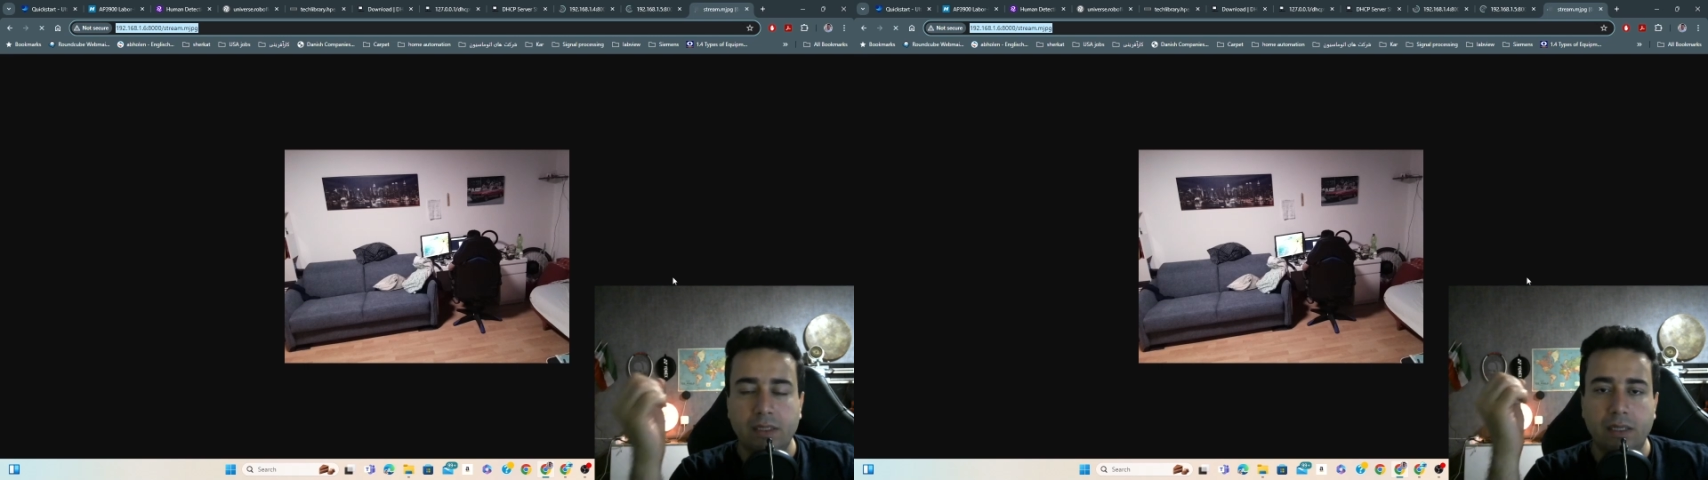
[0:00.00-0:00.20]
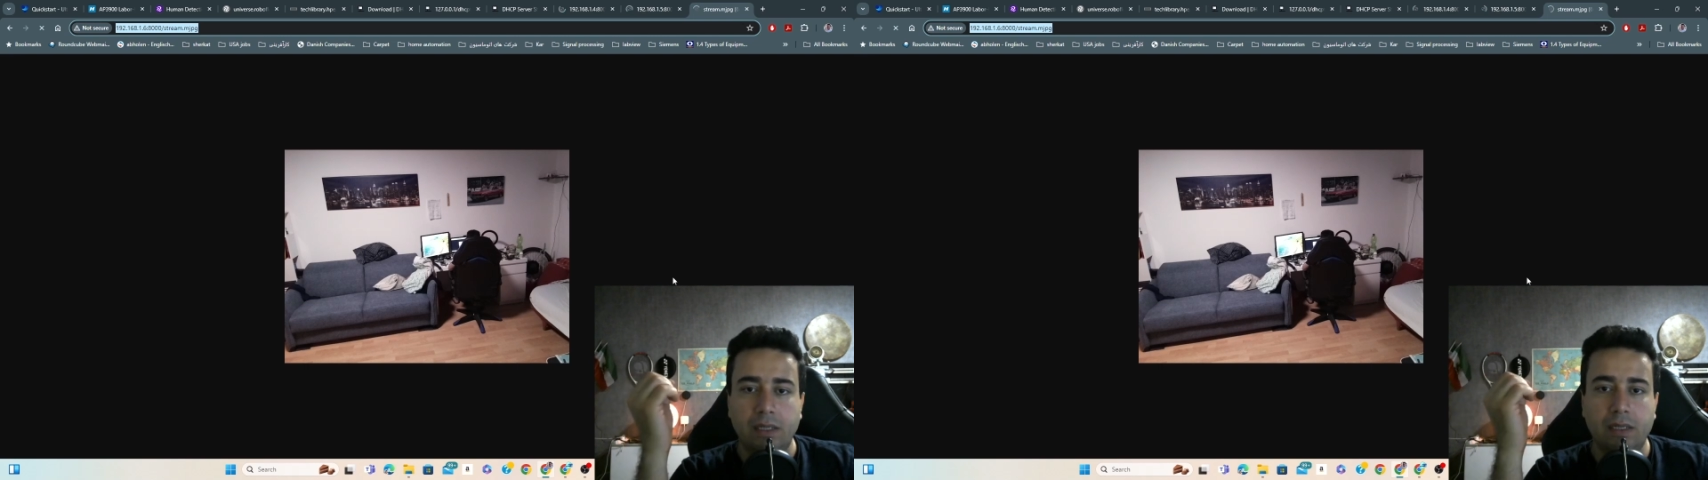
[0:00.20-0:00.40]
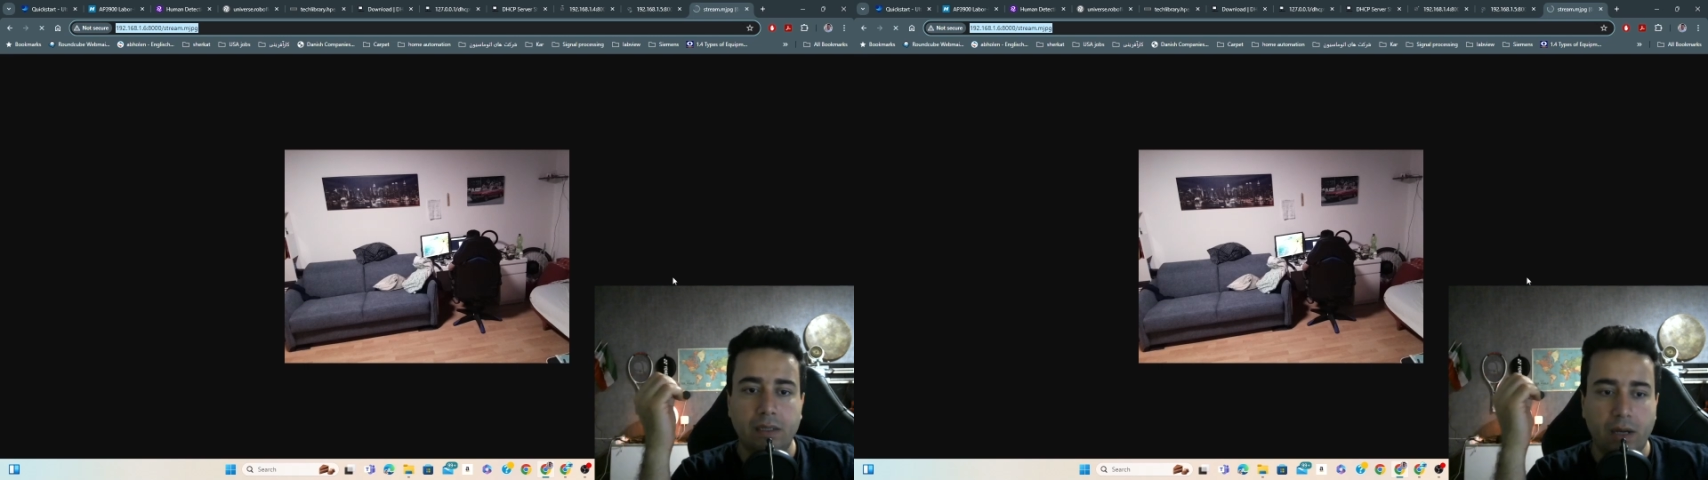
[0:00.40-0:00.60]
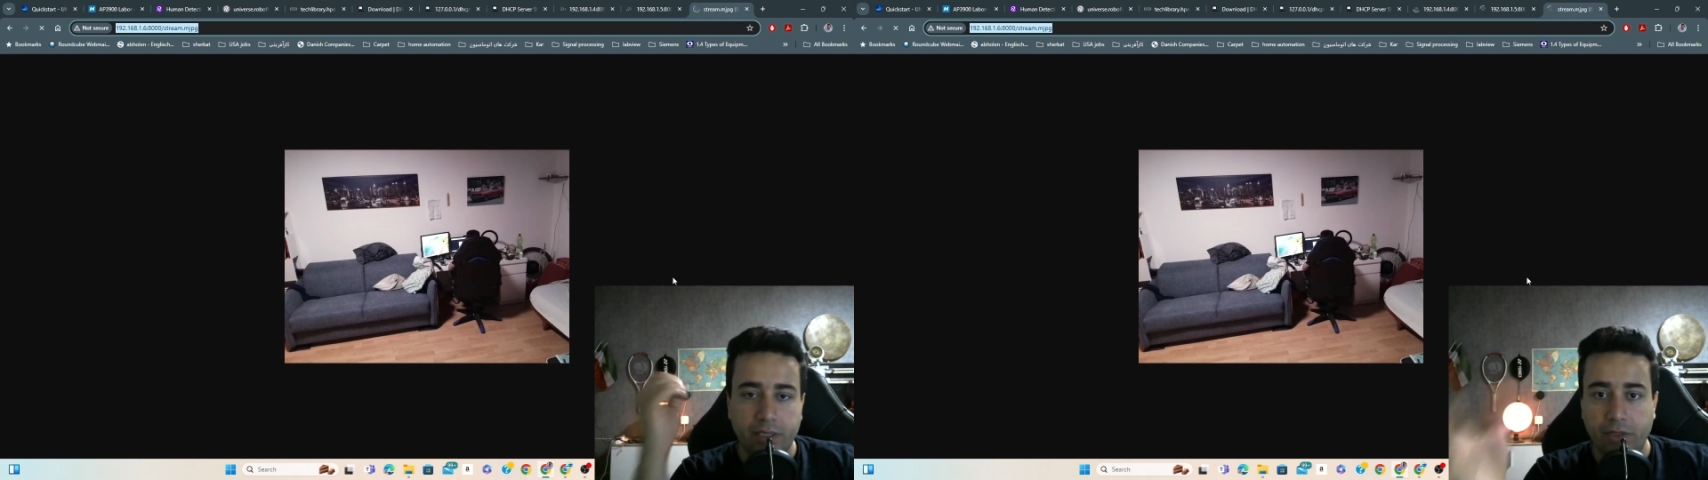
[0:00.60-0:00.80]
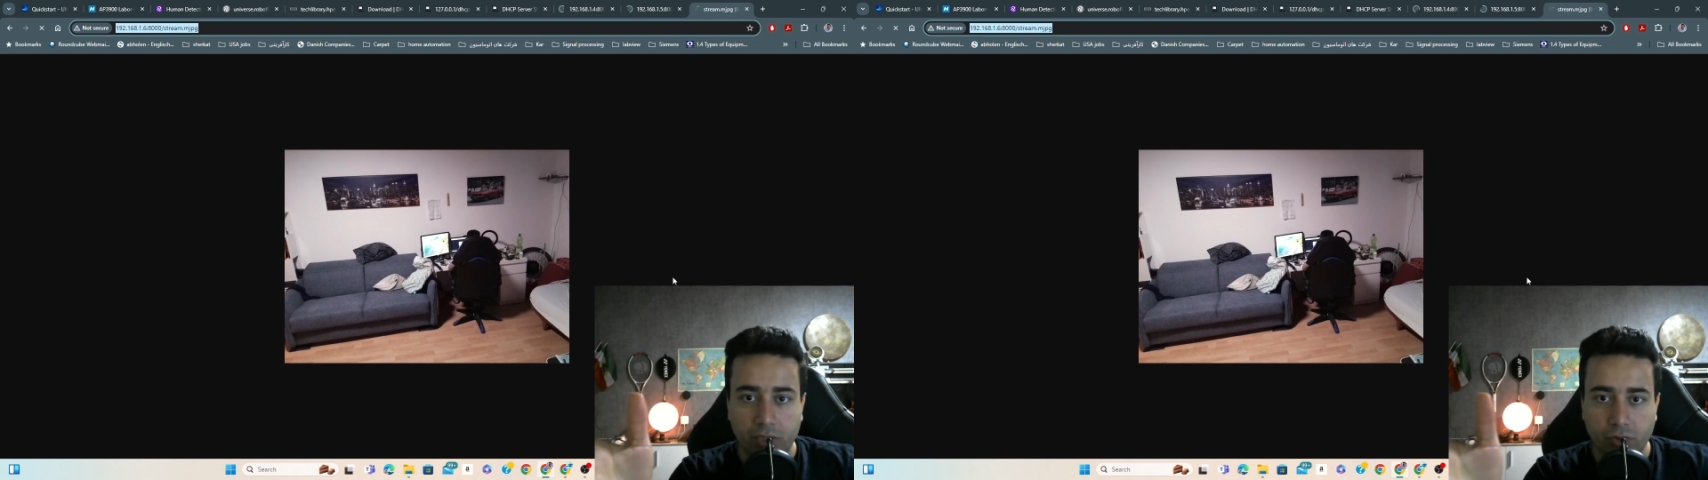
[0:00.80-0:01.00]

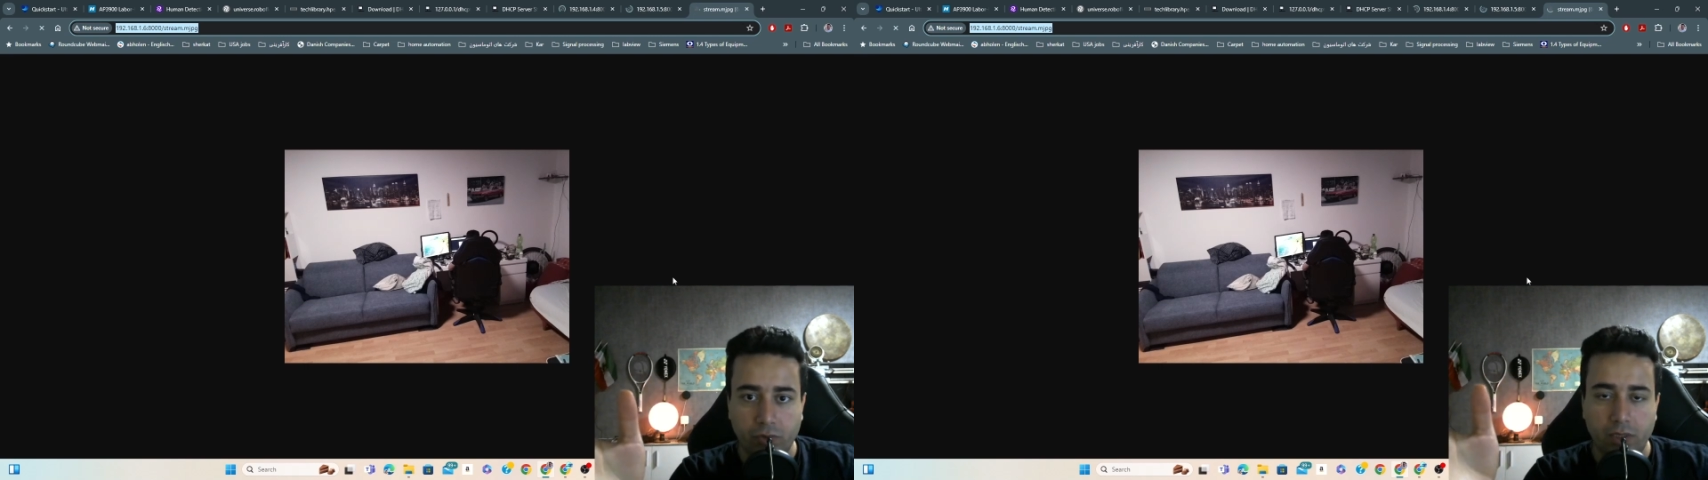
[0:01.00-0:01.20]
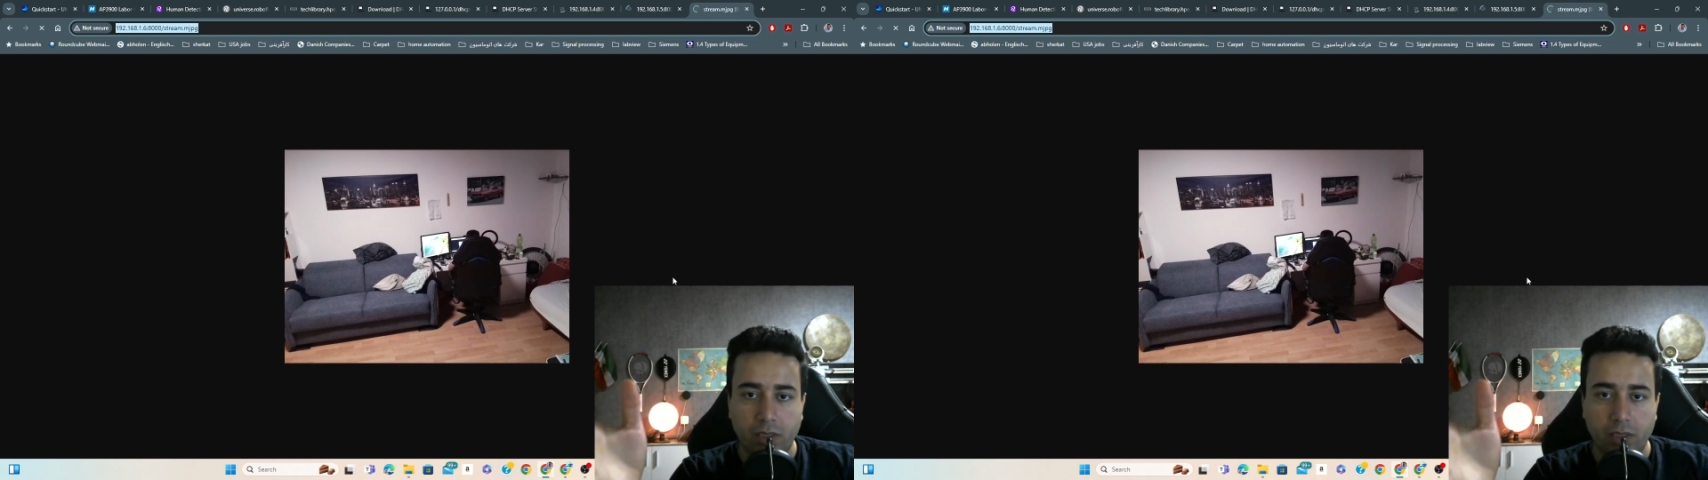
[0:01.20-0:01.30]
on your